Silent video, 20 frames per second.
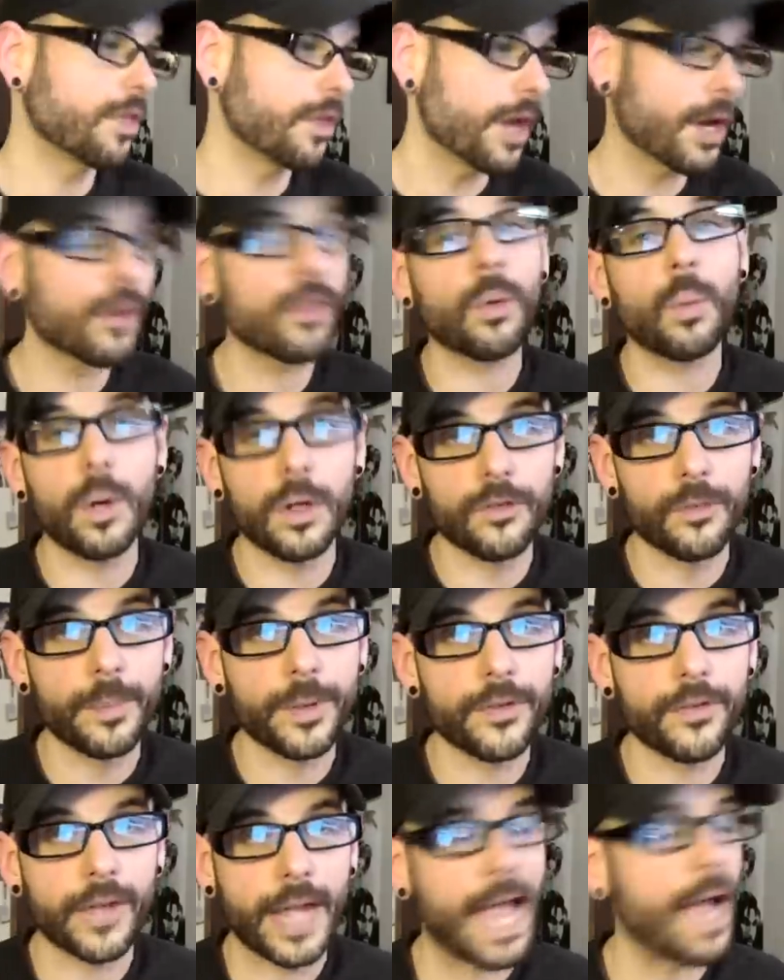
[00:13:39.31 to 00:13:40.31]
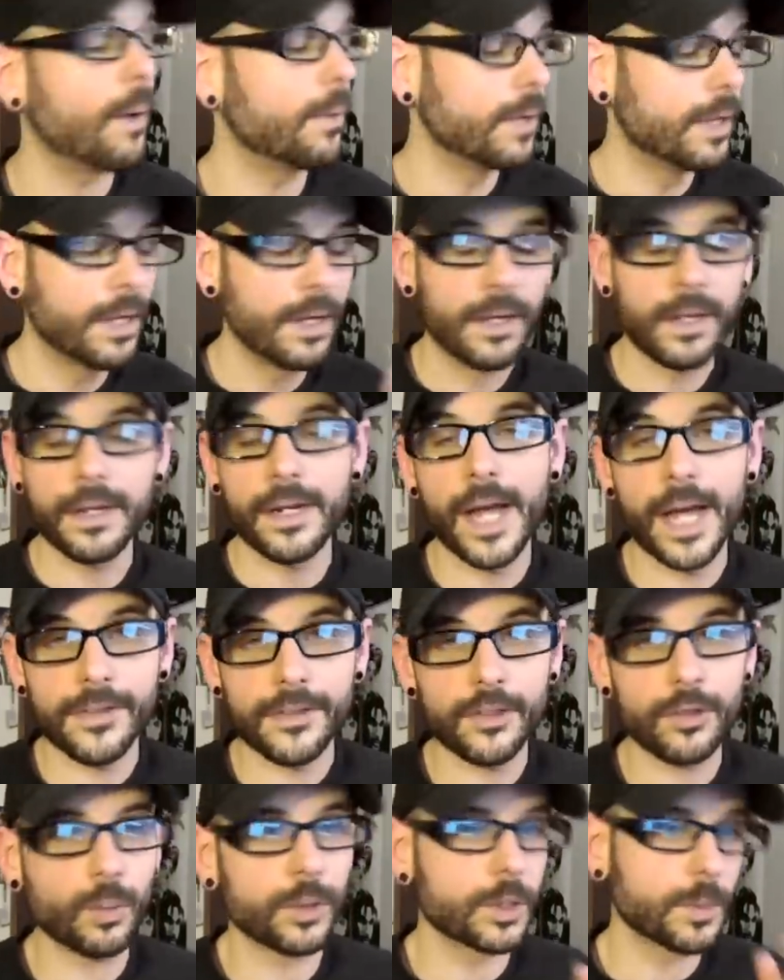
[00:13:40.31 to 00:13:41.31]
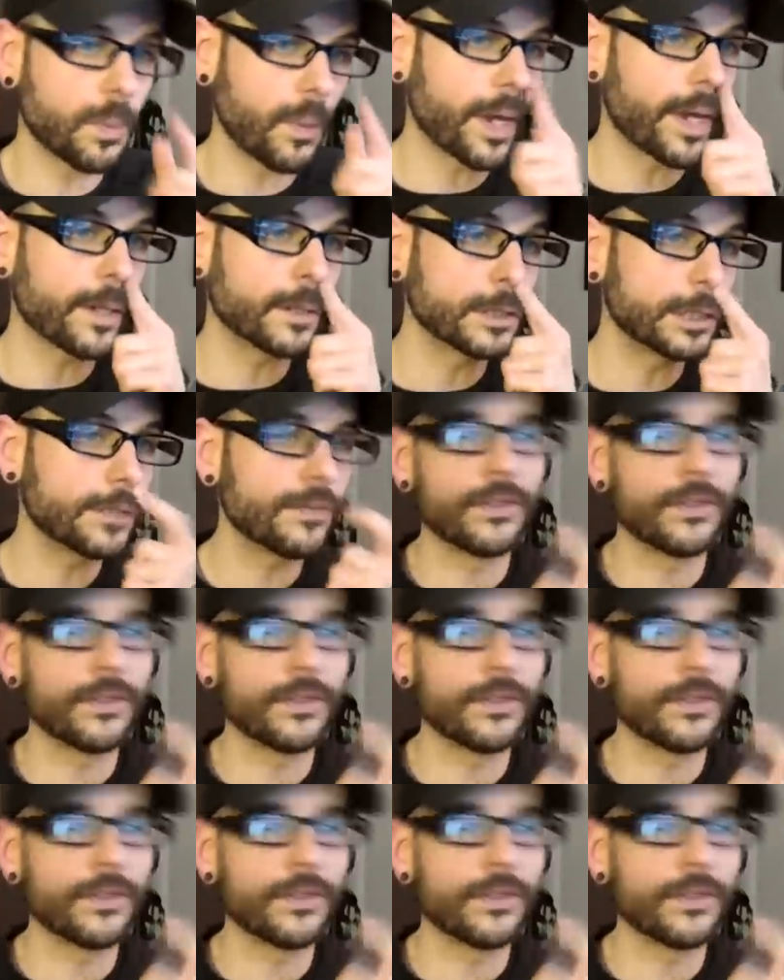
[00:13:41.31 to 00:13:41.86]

They're the ones missing out, not the Switch players,